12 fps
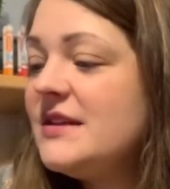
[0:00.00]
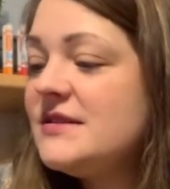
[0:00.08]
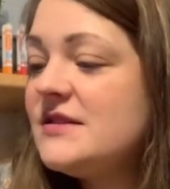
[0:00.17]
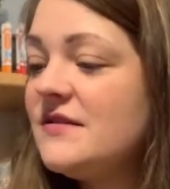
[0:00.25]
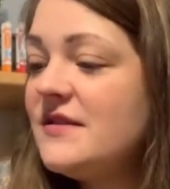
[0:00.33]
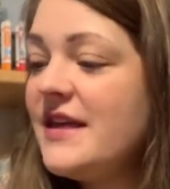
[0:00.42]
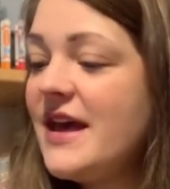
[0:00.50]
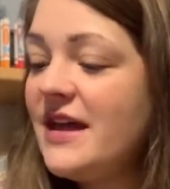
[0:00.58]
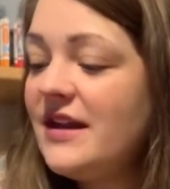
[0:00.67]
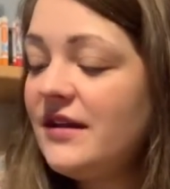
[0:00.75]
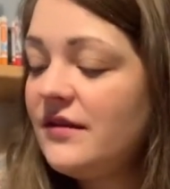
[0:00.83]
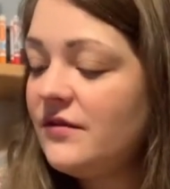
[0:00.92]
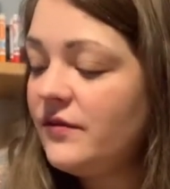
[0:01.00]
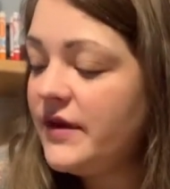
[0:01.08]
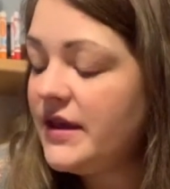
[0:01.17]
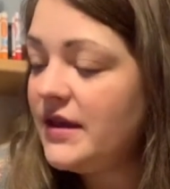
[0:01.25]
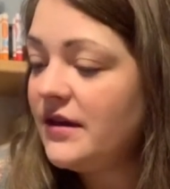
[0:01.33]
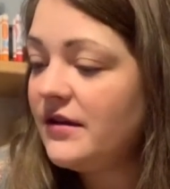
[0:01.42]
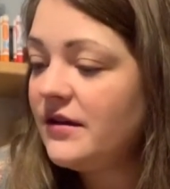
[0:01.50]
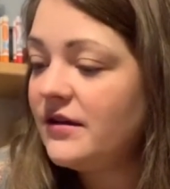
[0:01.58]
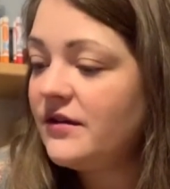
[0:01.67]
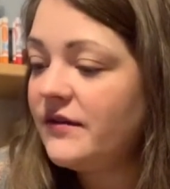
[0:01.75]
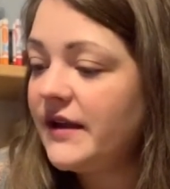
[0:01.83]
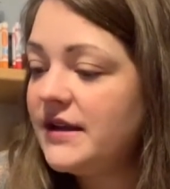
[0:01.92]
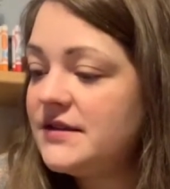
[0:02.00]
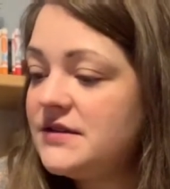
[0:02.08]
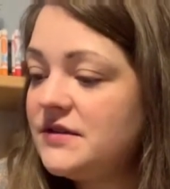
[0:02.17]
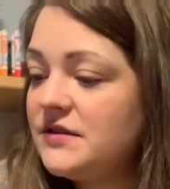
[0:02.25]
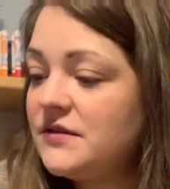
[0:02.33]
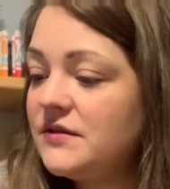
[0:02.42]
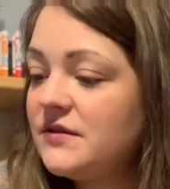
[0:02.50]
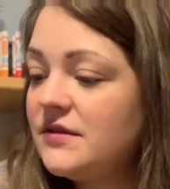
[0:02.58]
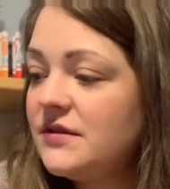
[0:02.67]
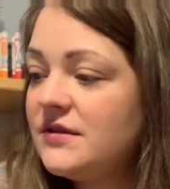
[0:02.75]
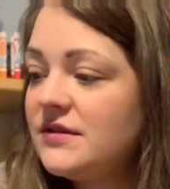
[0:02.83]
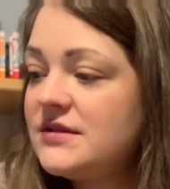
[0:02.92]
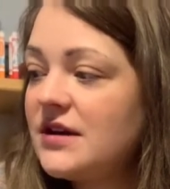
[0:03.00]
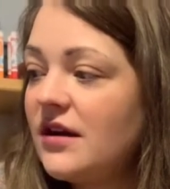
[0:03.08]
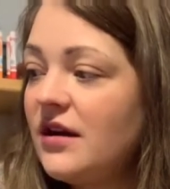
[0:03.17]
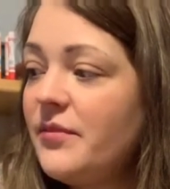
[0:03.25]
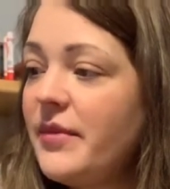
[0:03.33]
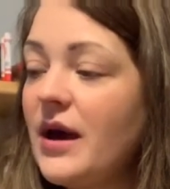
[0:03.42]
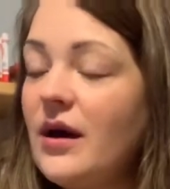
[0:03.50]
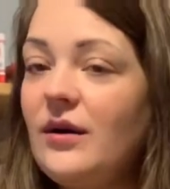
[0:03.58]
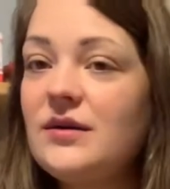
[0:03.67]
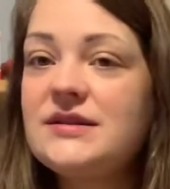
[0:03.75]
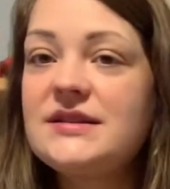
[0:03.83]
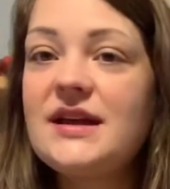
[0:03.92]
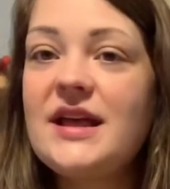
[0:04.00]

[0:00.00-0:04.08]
So then we are going to talk about